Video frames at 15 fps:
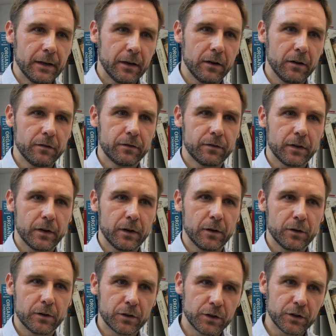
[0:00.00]
of
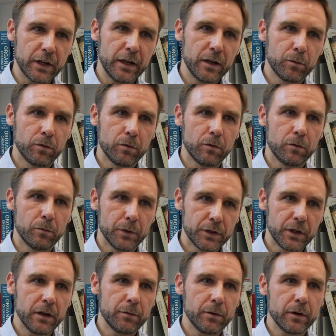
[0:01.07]
sustainable
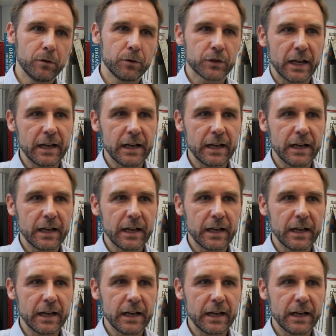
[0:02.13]
materials